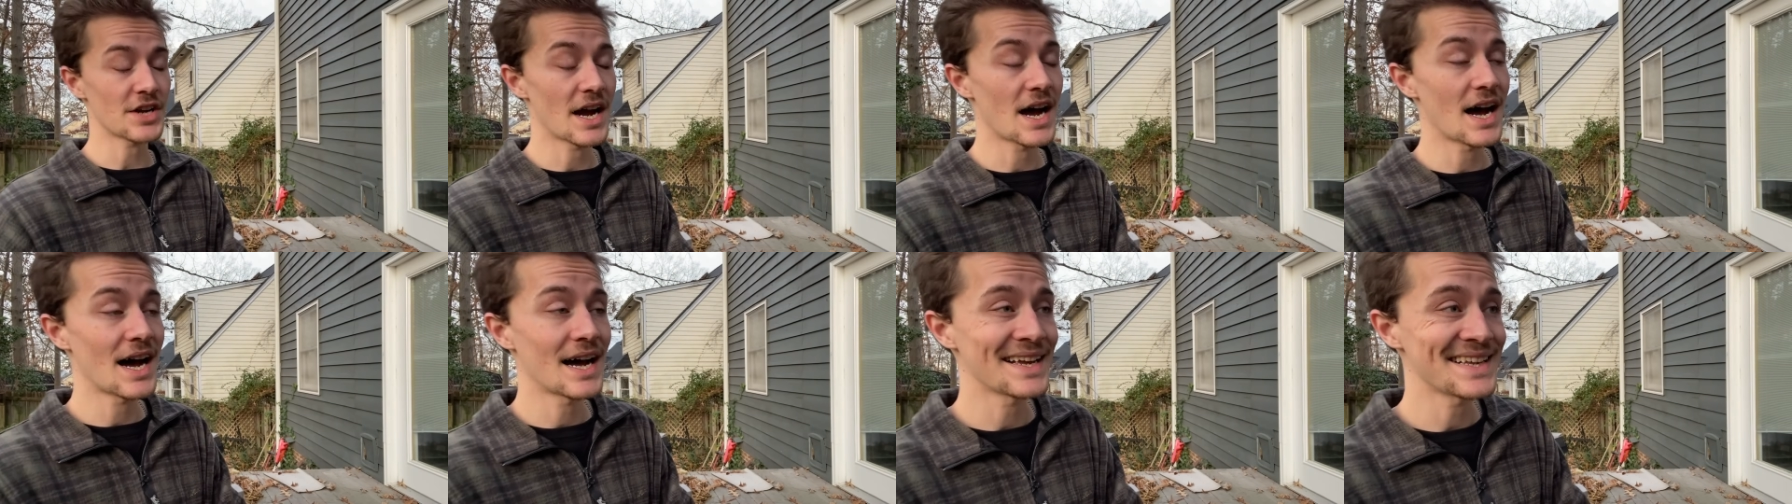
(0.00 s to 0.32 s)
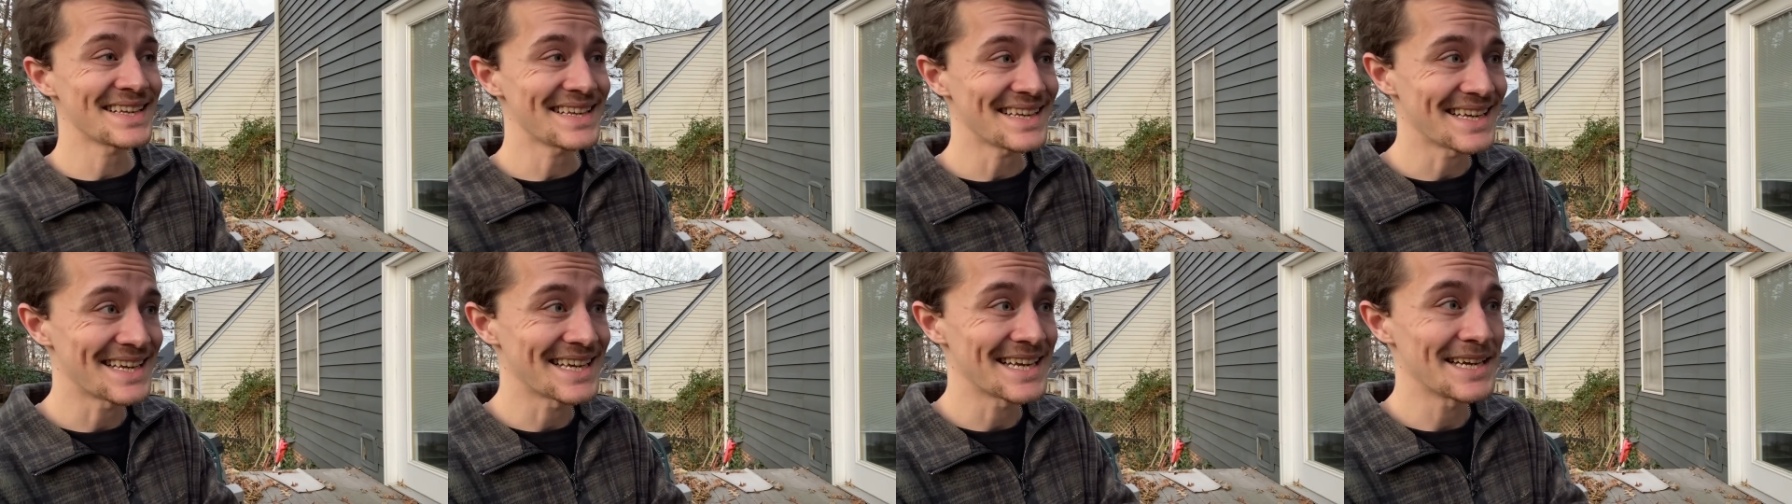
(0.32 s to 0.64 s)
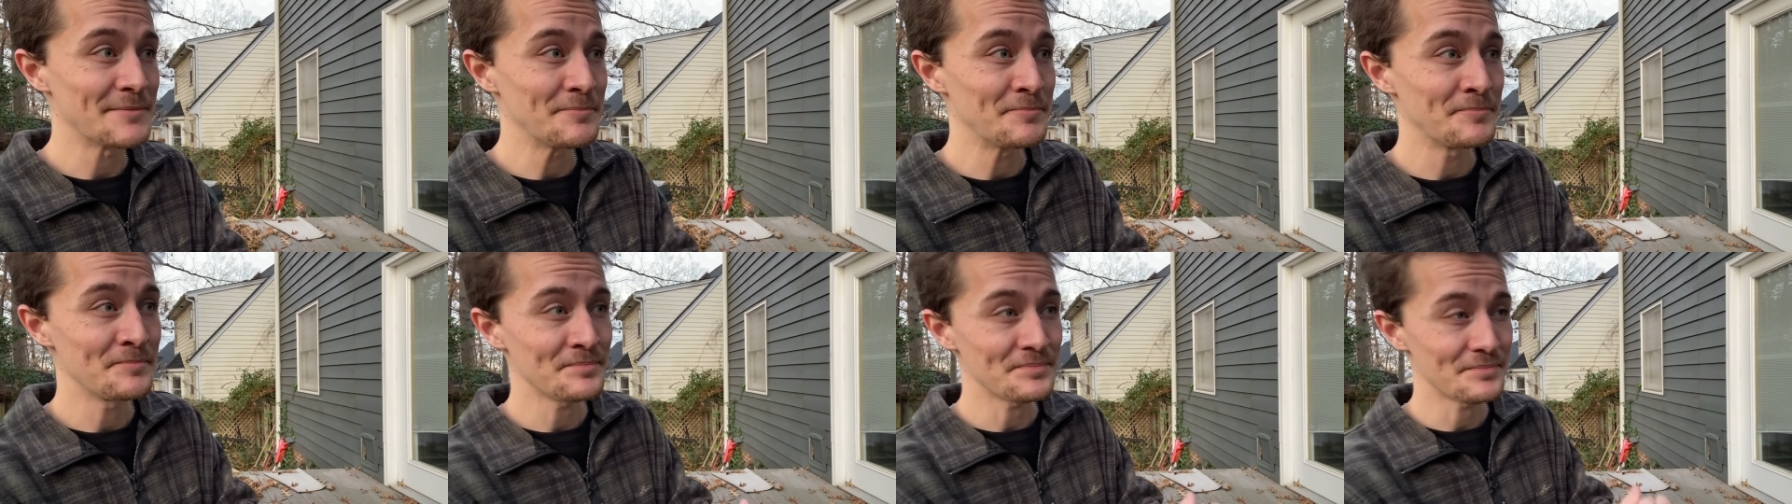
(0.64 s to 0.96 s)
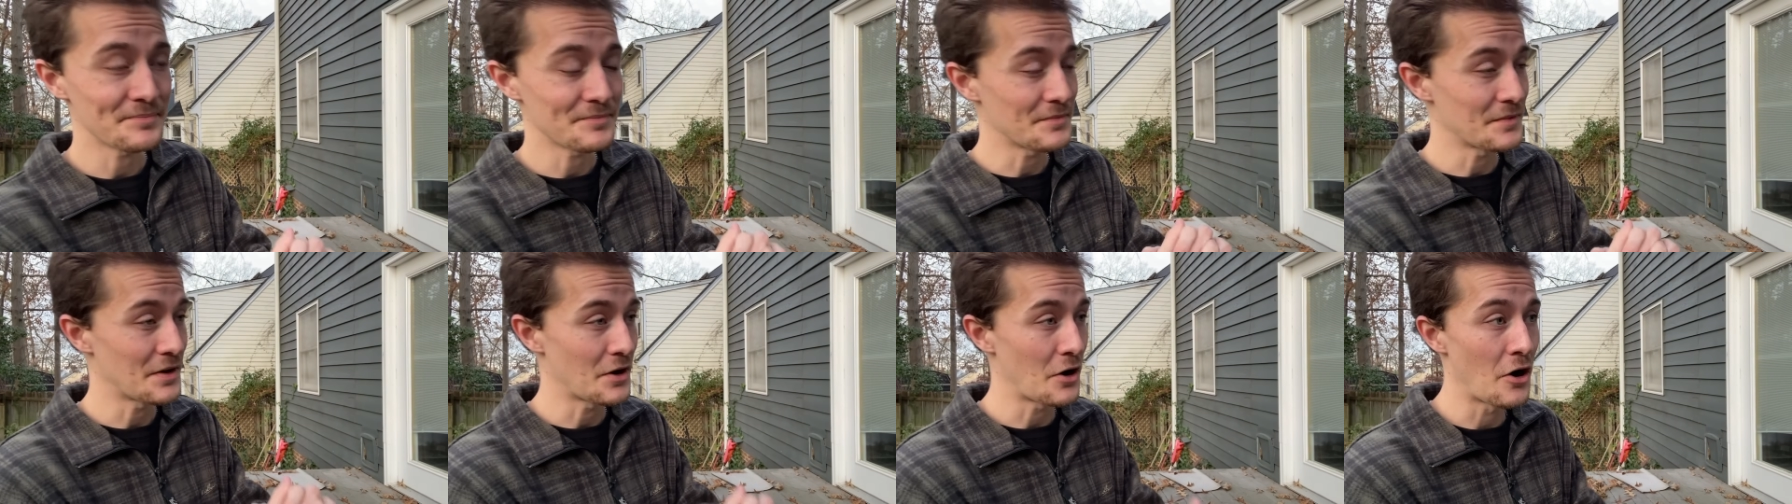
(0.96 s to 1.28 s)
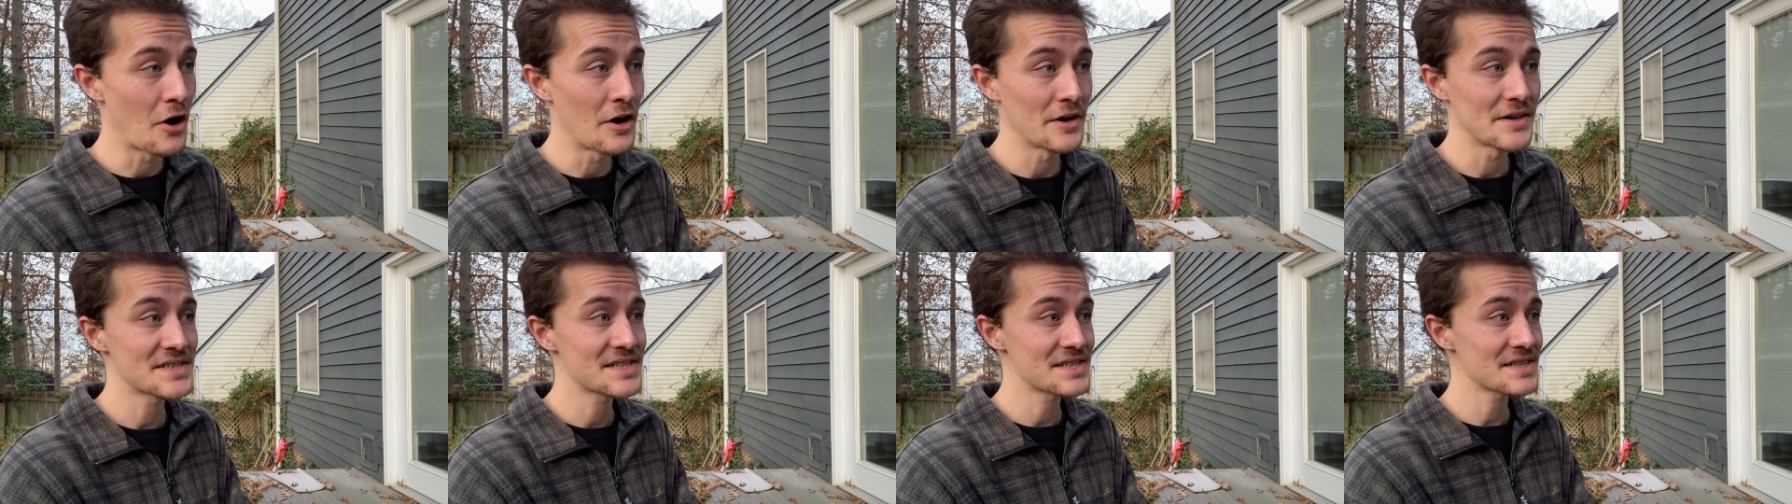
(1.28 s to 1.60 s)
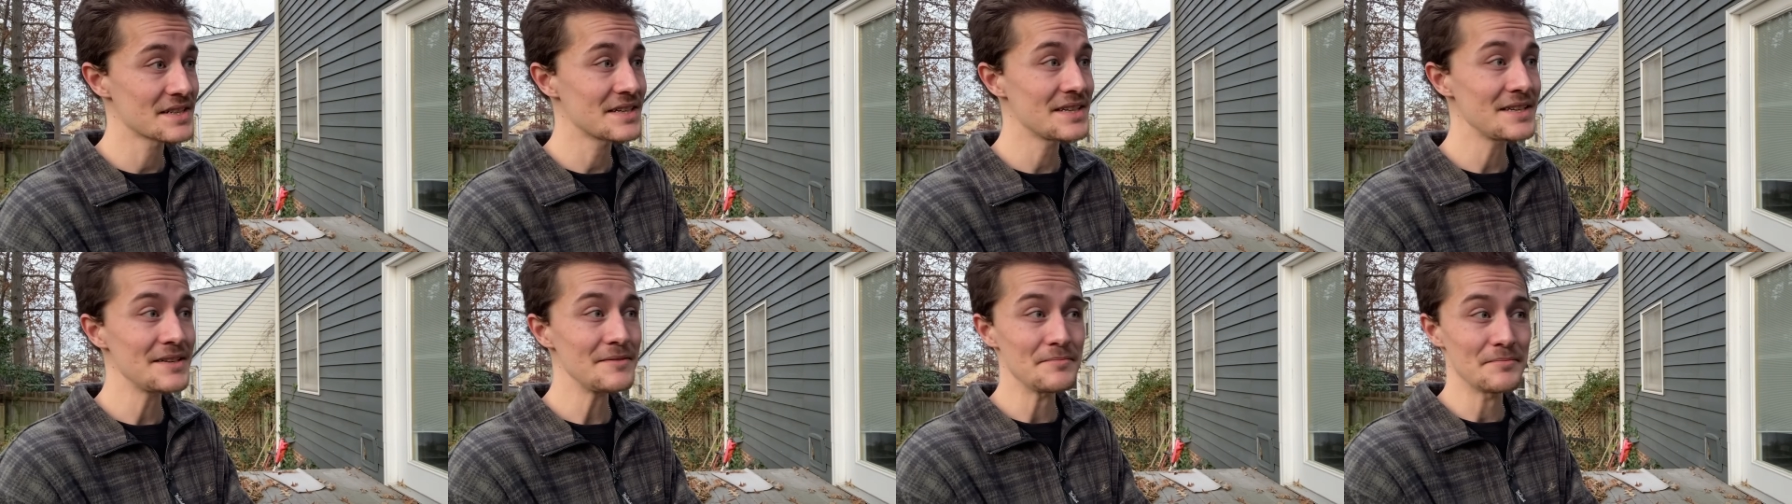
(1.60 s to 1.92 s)
I am
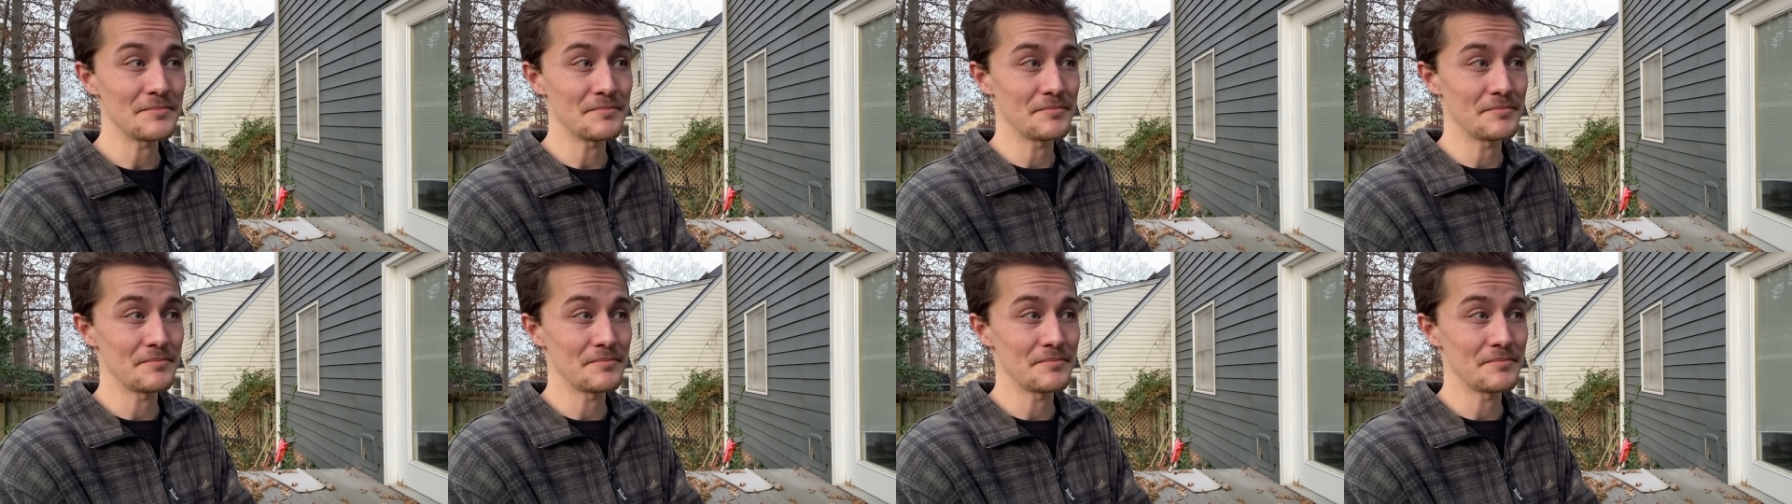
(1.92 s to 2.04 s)
honestly